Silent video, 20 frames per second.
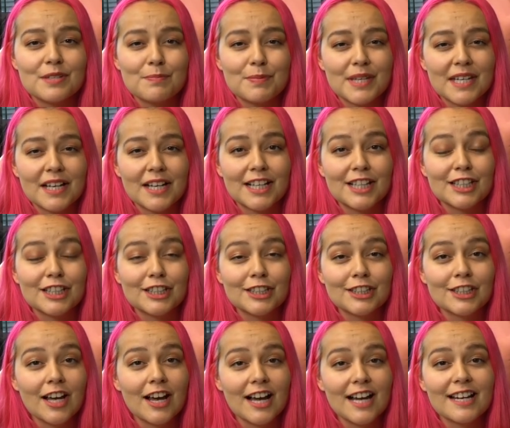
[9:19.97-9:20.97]
to be a
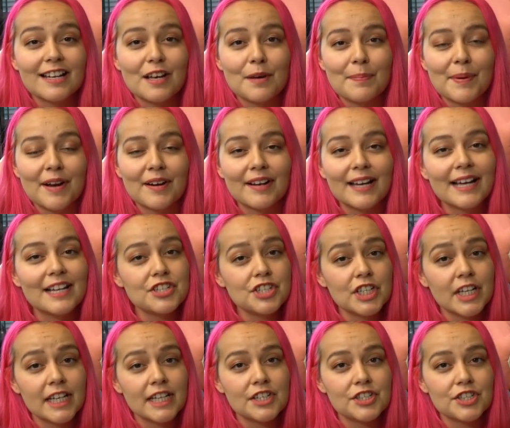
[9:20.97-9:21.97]
lot about
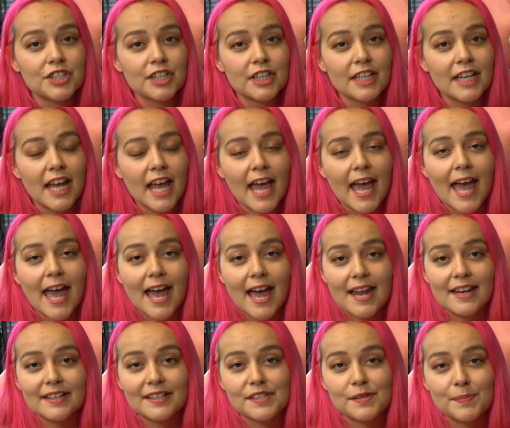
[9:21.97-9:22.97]
education
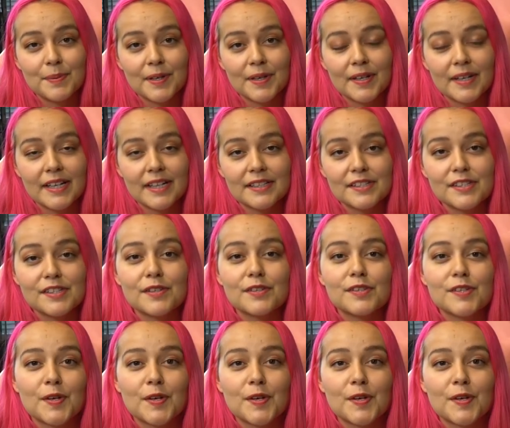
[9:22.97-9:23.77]
and experience.